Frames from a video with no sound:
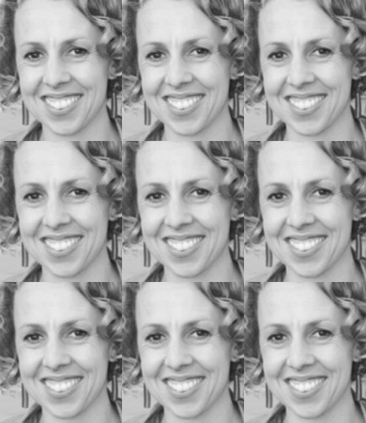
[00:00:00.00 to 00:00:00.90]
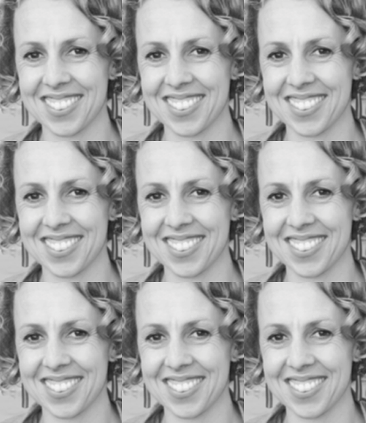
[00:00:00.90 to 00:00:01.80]

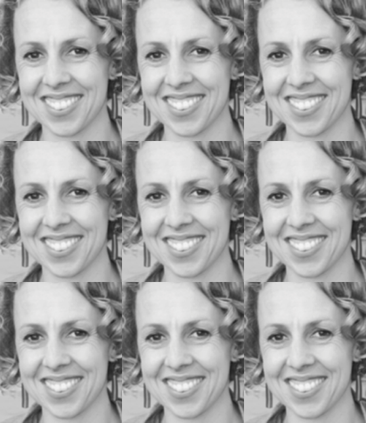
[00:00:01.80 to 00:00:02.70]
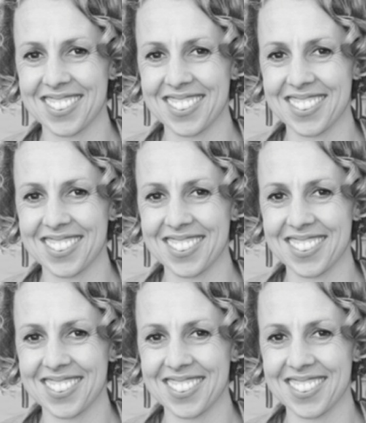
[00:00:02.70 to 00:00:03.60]

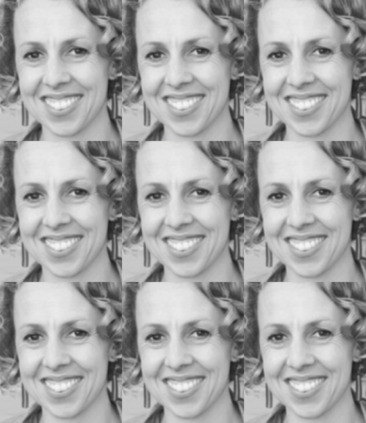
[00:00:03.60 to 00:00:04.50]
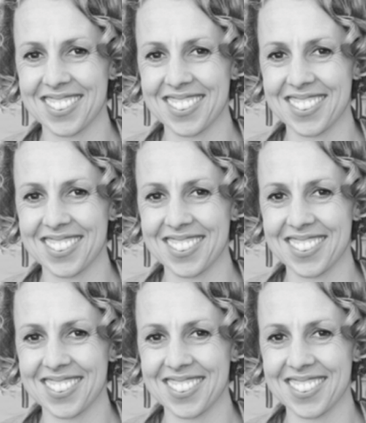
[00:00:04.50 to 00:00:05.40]

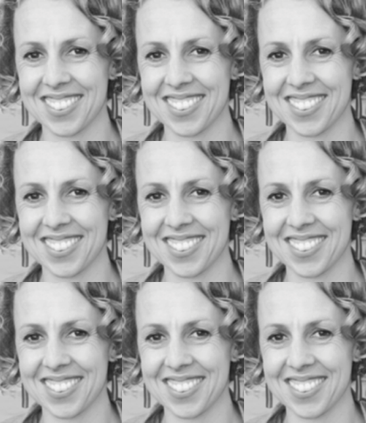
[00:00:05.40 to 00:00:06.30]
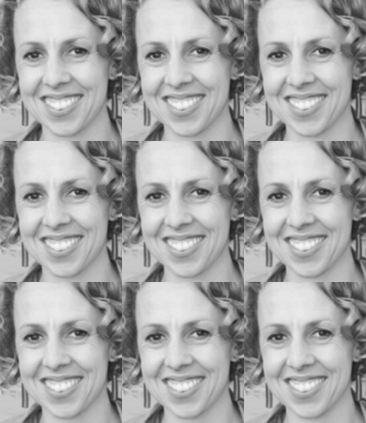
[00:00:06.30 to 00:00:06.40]
(no lip movement)